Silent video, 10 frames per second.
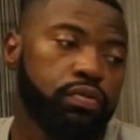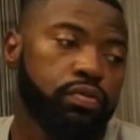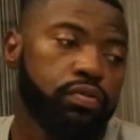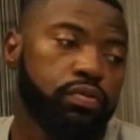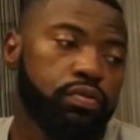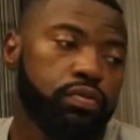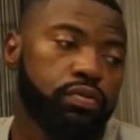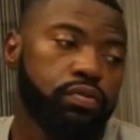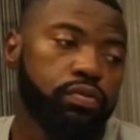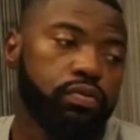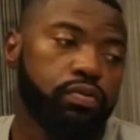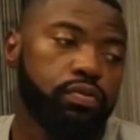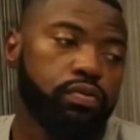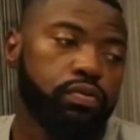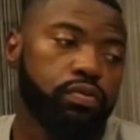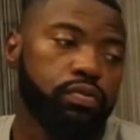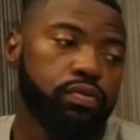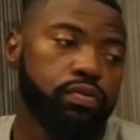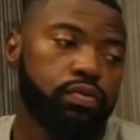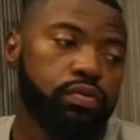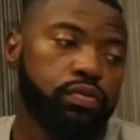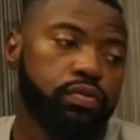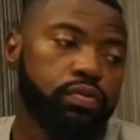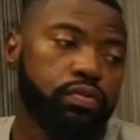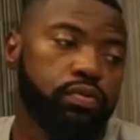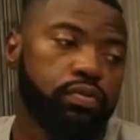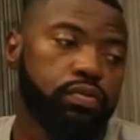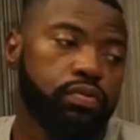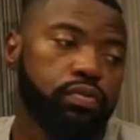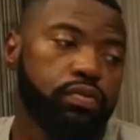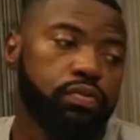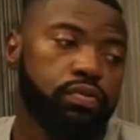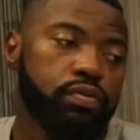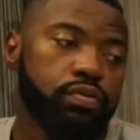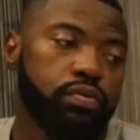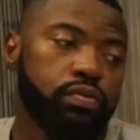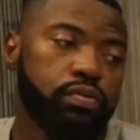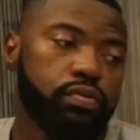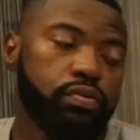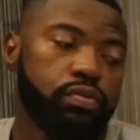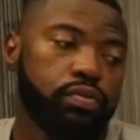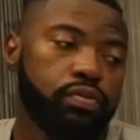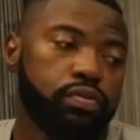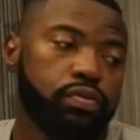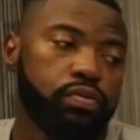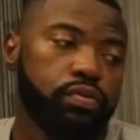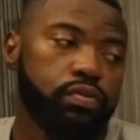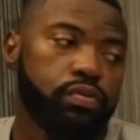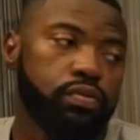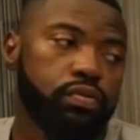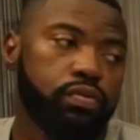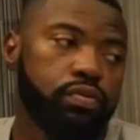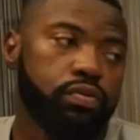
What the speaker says: No words are spoken by the person on screen.